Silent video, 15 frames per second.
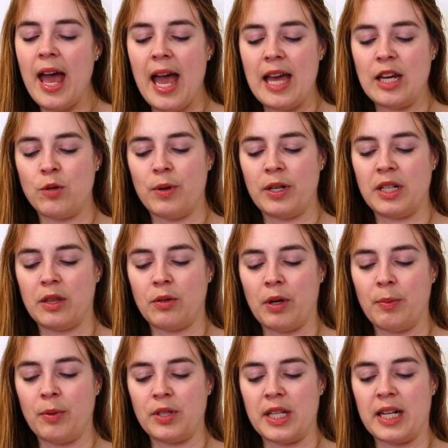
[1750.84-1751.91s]
and
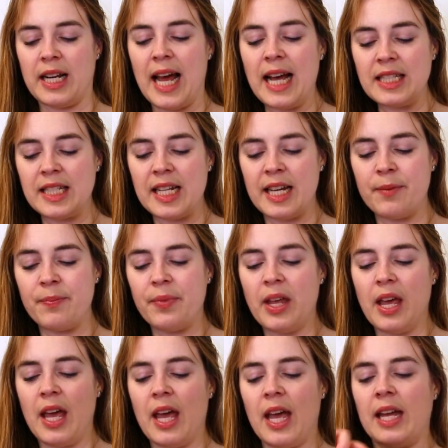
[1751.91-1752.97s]
23% elastane.
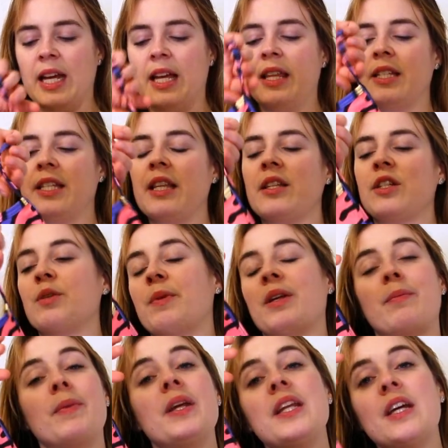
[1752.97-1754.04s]
And yeah, they sent this to me
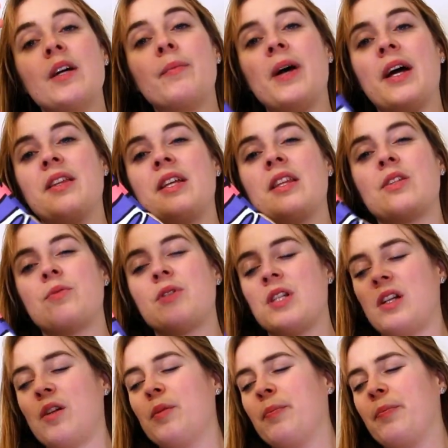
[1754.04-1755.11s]
in a medium. I think this was a
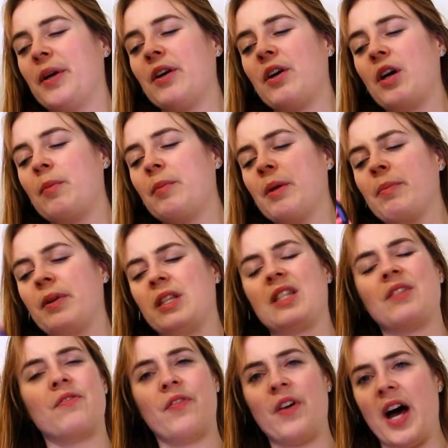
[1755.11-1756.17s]
little bit bigger on me, but
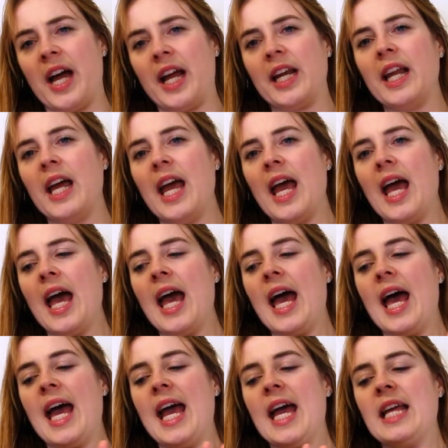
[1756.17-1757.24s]
it's fine.
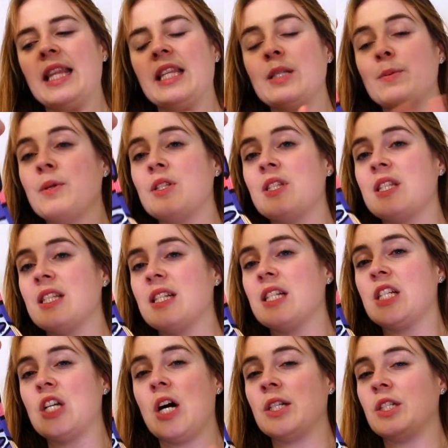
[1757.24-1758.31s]
And this one is
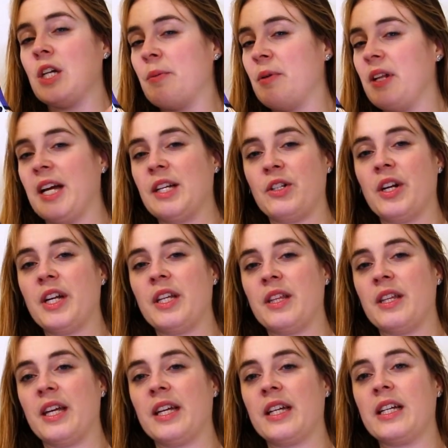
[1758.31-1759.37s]
not double lined or
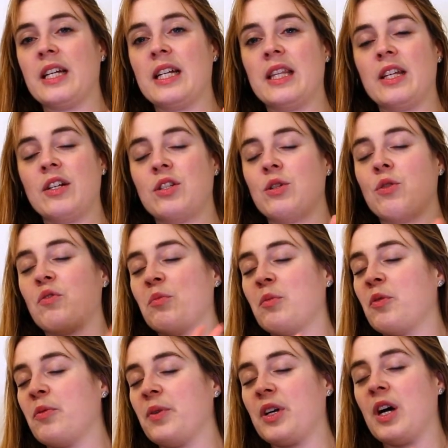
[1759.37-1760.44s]
anything. And there's no
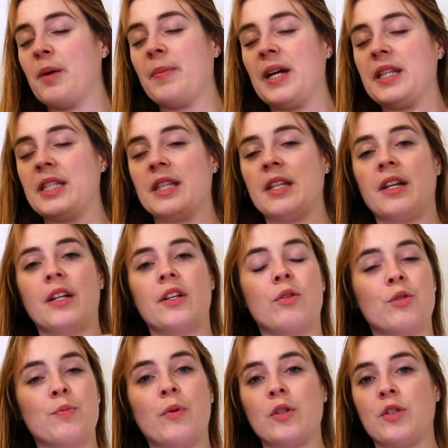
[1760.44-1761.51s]
removable cup pads in there, no
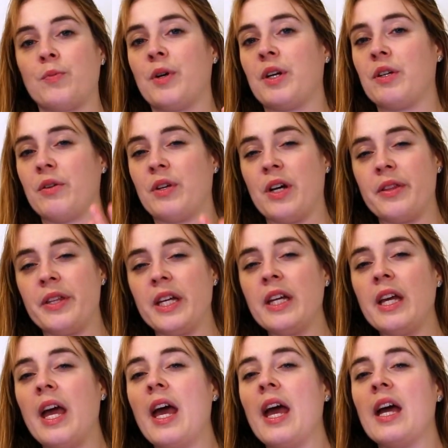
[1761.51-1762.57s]
sports bra, no nothing.